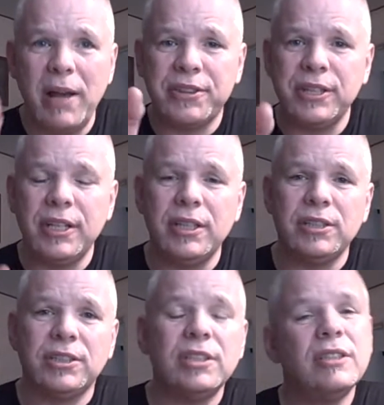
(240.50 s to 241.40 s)
method
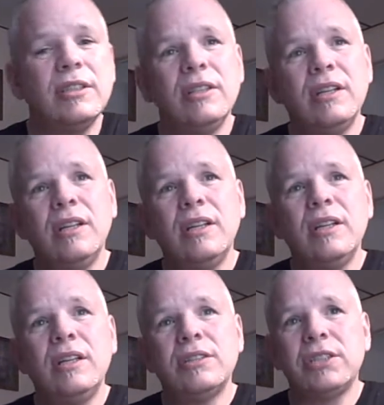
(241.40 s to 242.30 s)
is
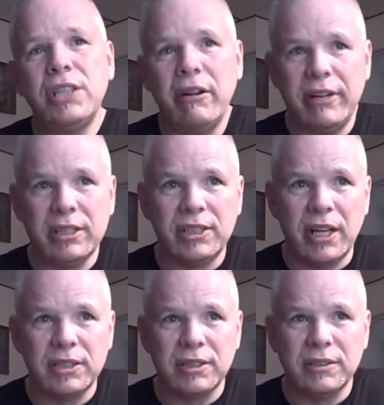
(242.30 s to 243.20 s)
cesarean
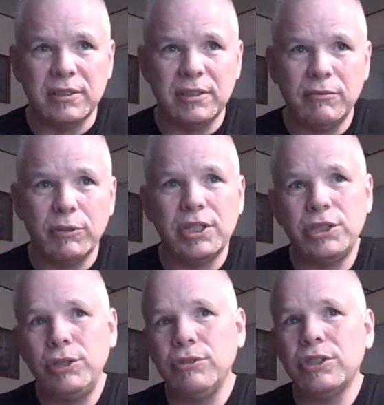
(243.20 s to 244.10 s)
section, which is
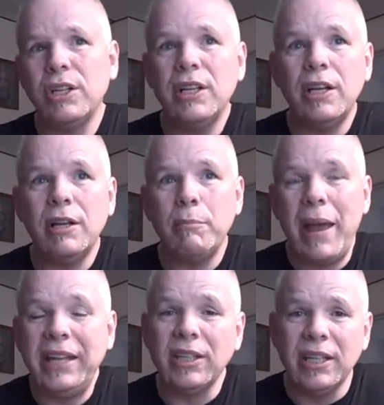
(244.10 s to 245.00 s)
used
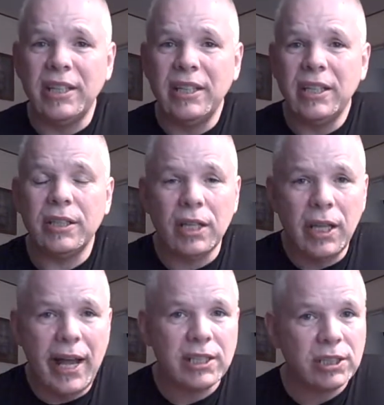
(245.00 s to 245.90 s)
mainly in the
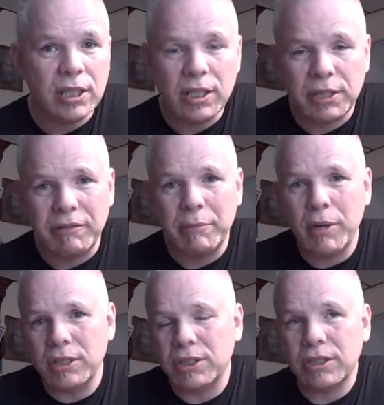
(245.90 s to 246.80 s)
last 3
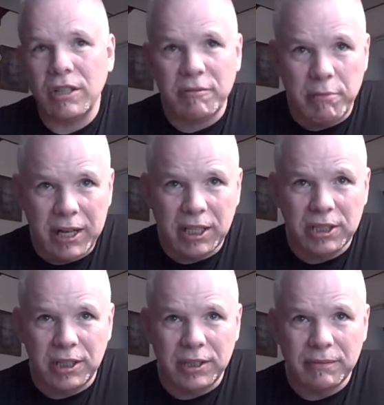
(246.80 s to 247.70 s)
months of
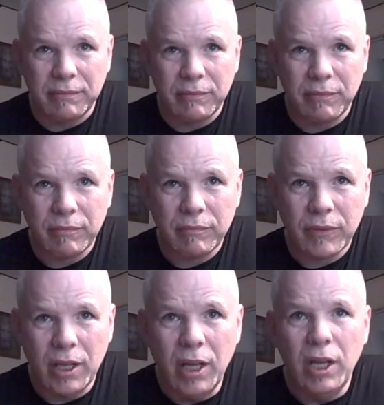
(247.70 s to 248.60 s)
pregnancy.
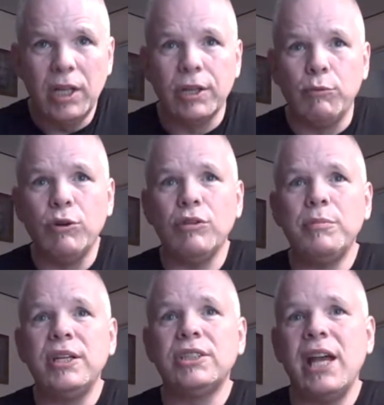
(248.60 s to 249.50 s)
The womb
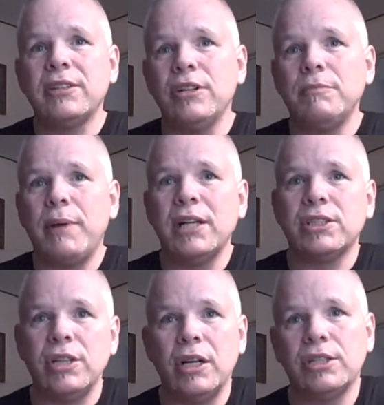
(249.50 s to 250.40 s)
is entered by
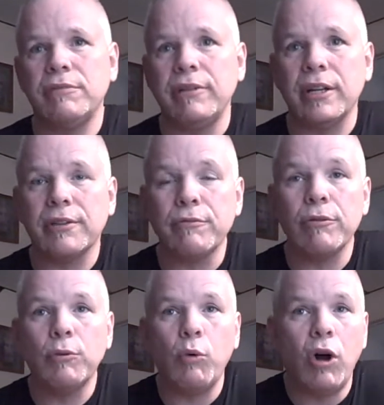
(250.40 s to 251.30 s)
surgery through
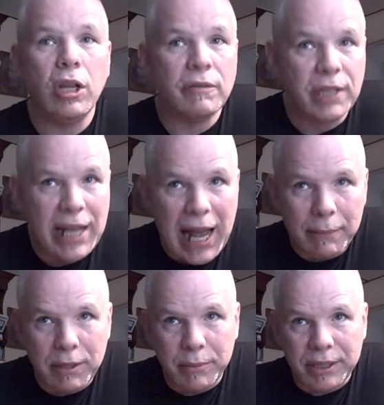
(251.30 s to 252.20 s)
the wall of the
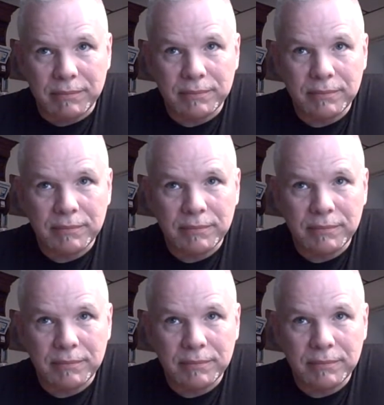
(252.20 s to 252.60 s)
abdomen.